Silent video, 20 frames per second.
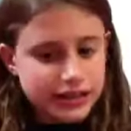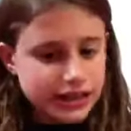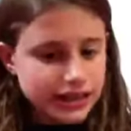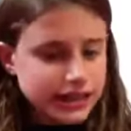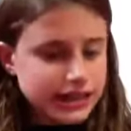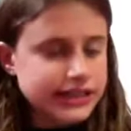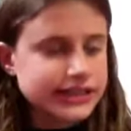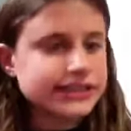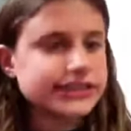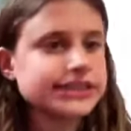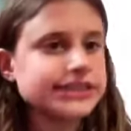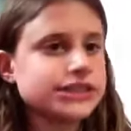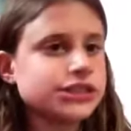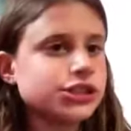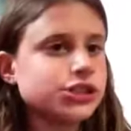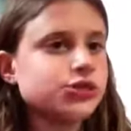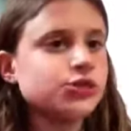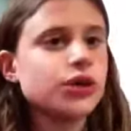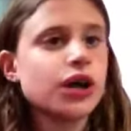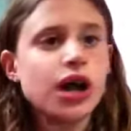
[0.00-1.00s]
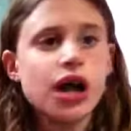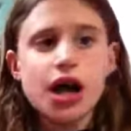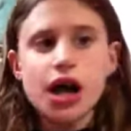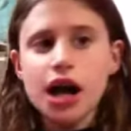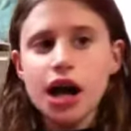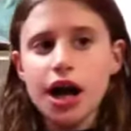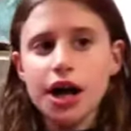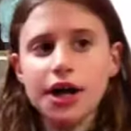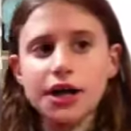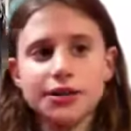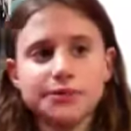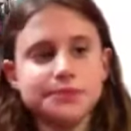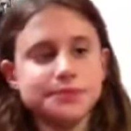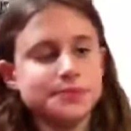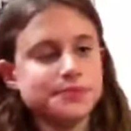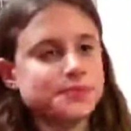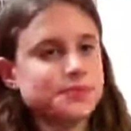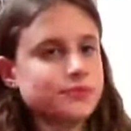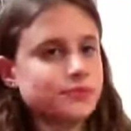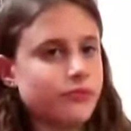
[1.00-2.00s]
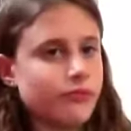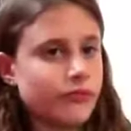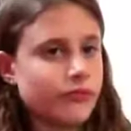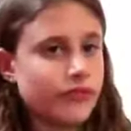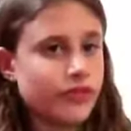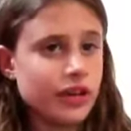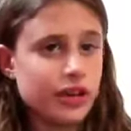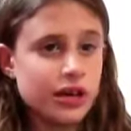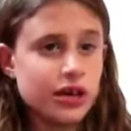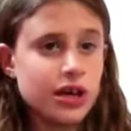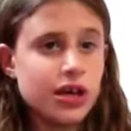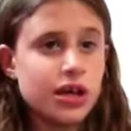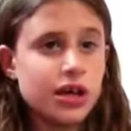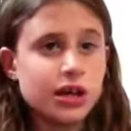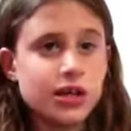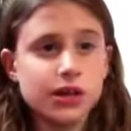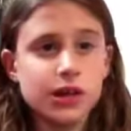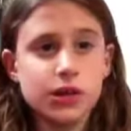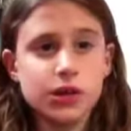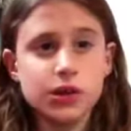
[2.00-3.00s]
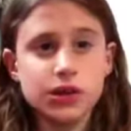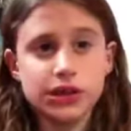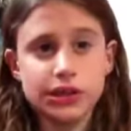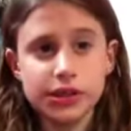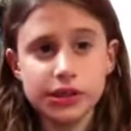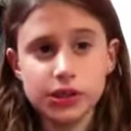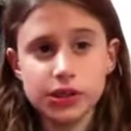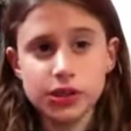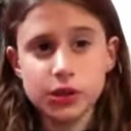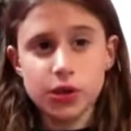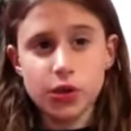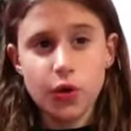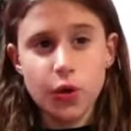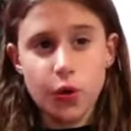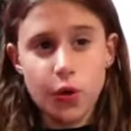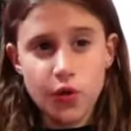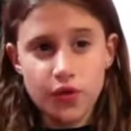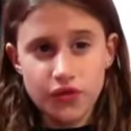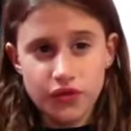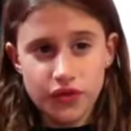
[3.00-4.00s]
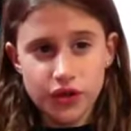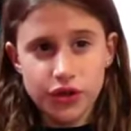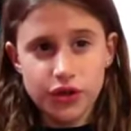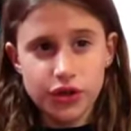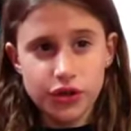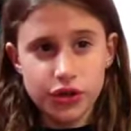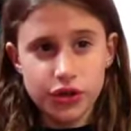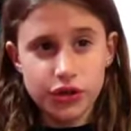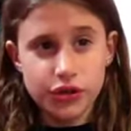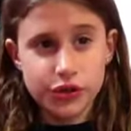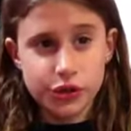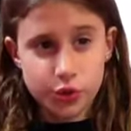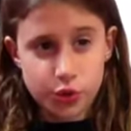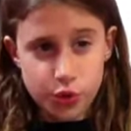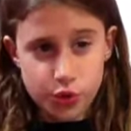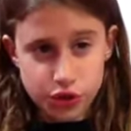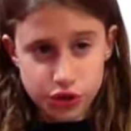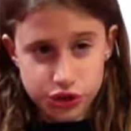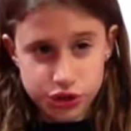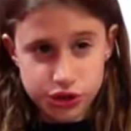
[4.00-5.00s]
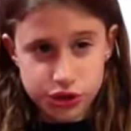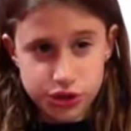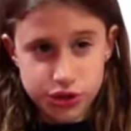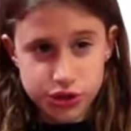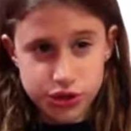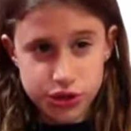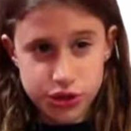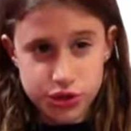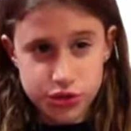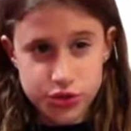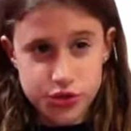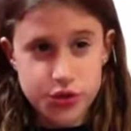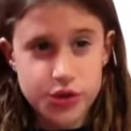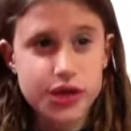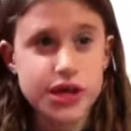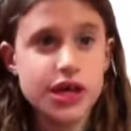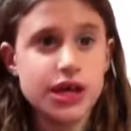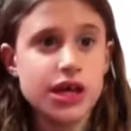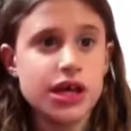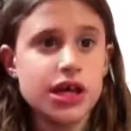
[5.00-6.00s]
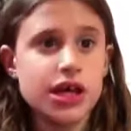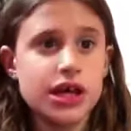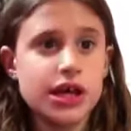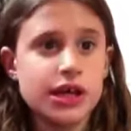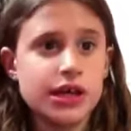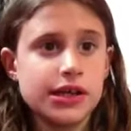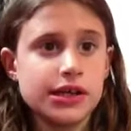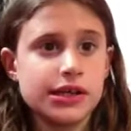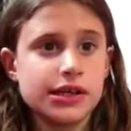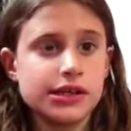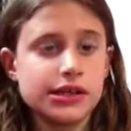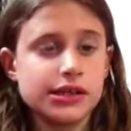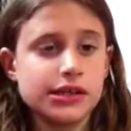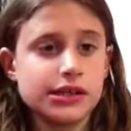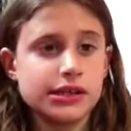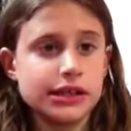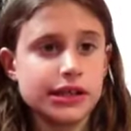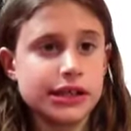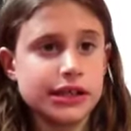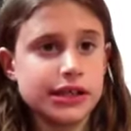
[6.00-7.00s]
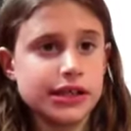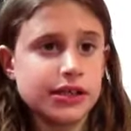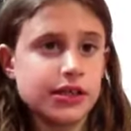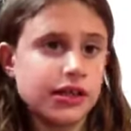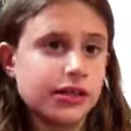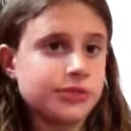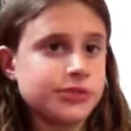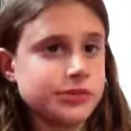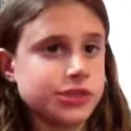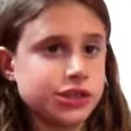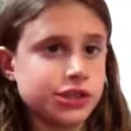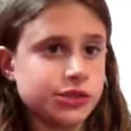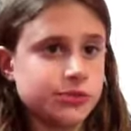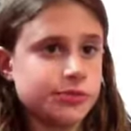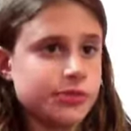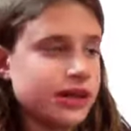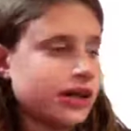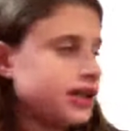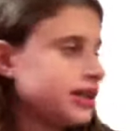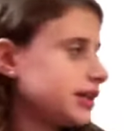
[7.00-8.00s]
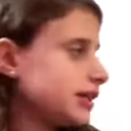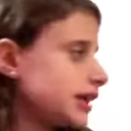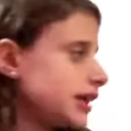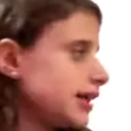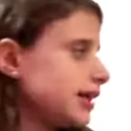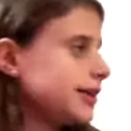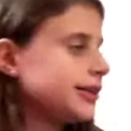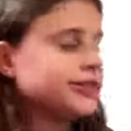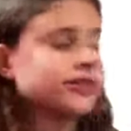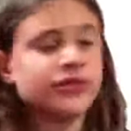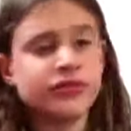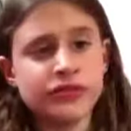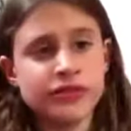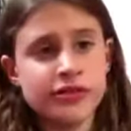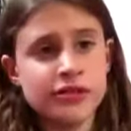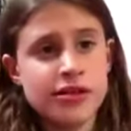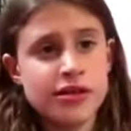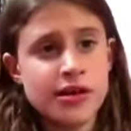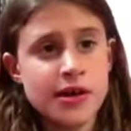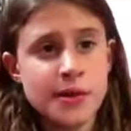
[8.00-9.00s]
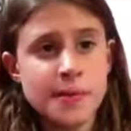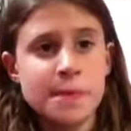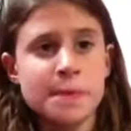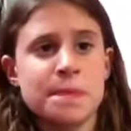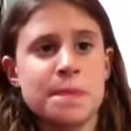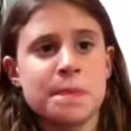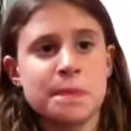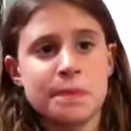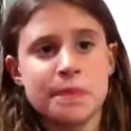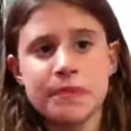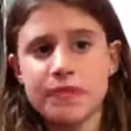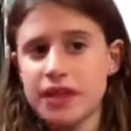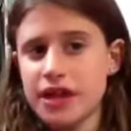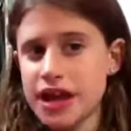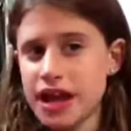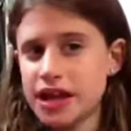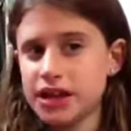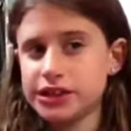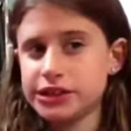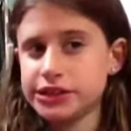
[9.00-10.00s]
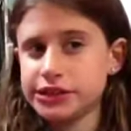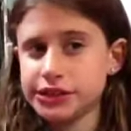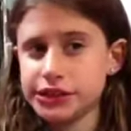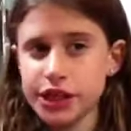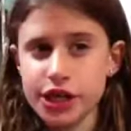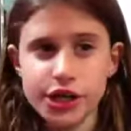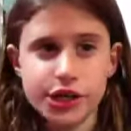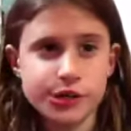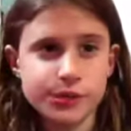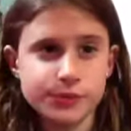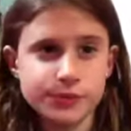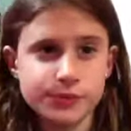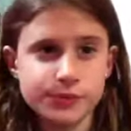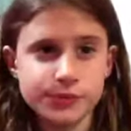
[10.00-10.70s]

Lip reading: needs to go a little over your torso, like up to your butt kind of. Yeah, so